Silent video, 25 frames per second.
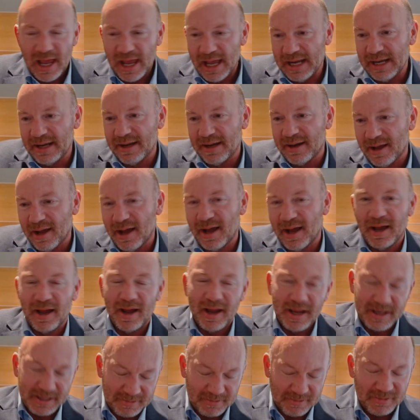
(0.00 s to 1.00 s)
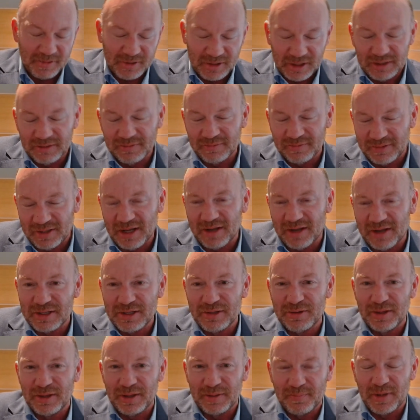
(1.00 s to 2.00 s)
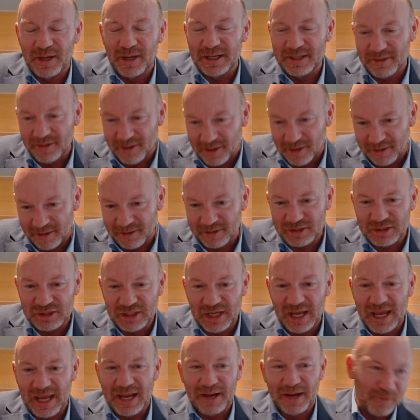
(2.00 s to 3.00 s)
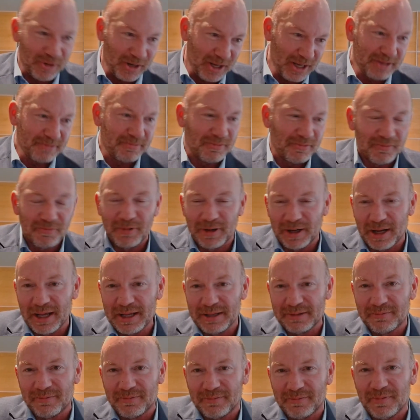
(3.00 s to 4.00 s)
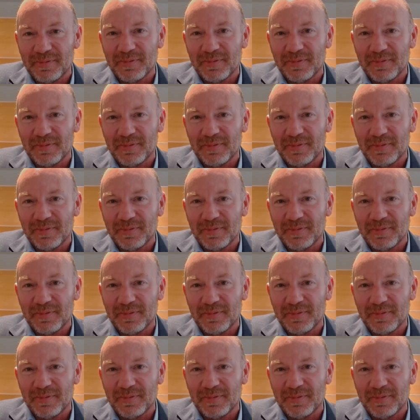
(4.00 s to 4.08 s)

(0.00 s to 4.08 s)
And I can tell you that my heart sank when